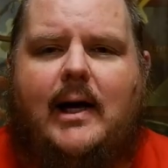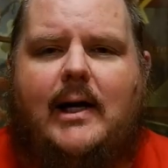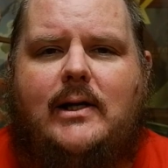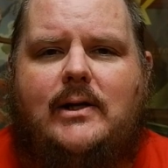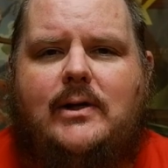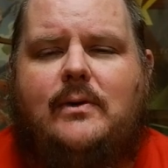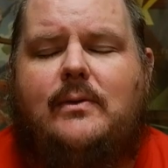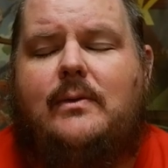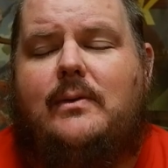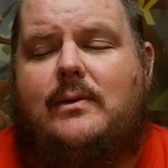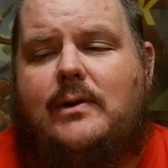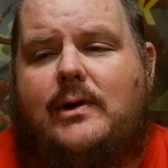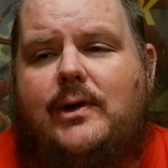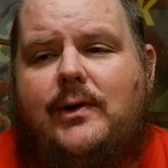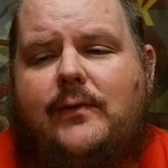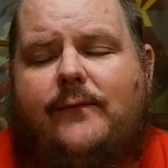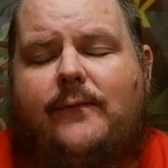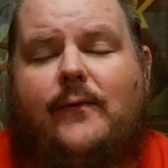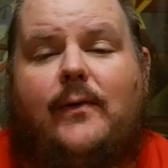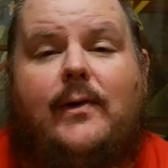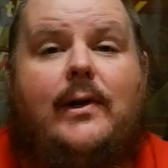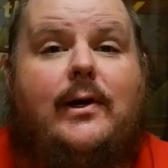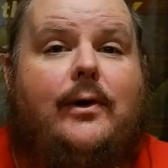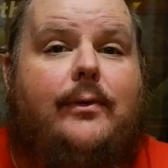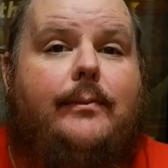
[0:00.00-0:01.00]
I do look
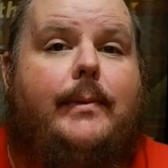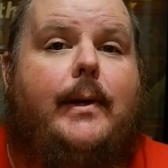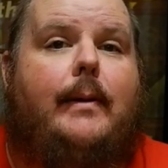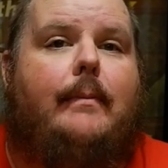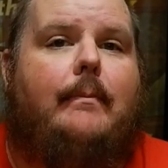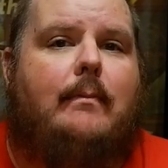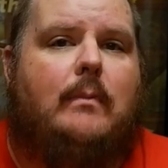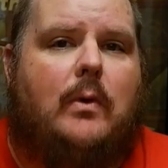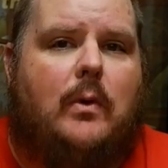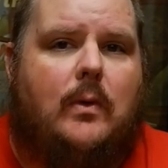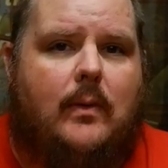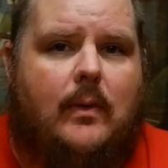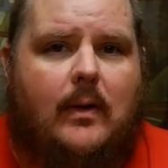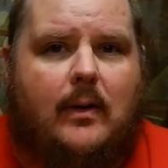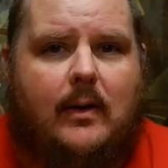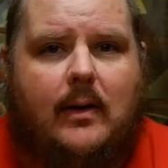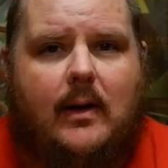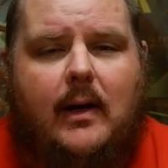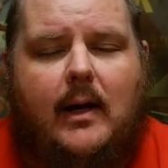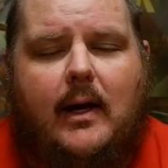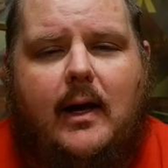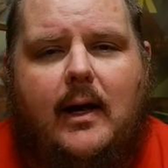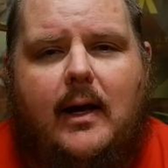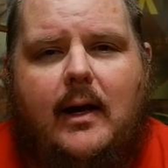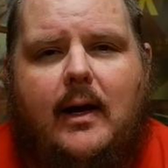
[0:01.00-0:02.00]
for a little bit more
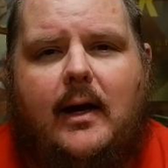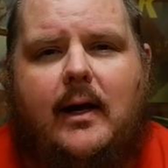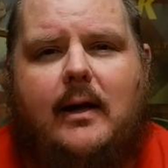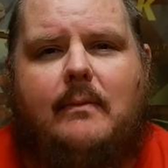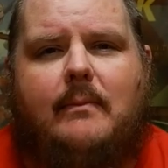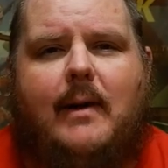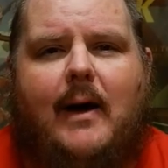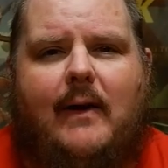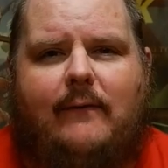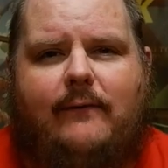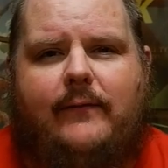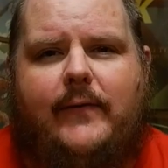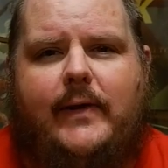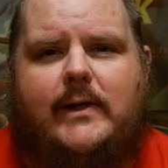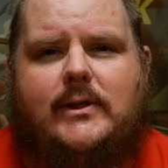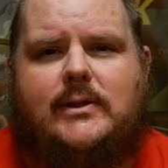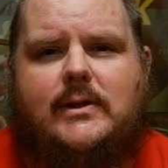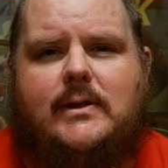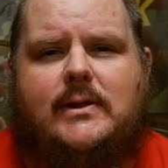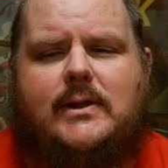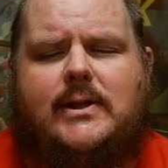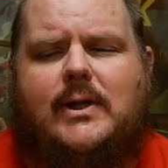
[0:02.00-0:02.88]
in my fiction.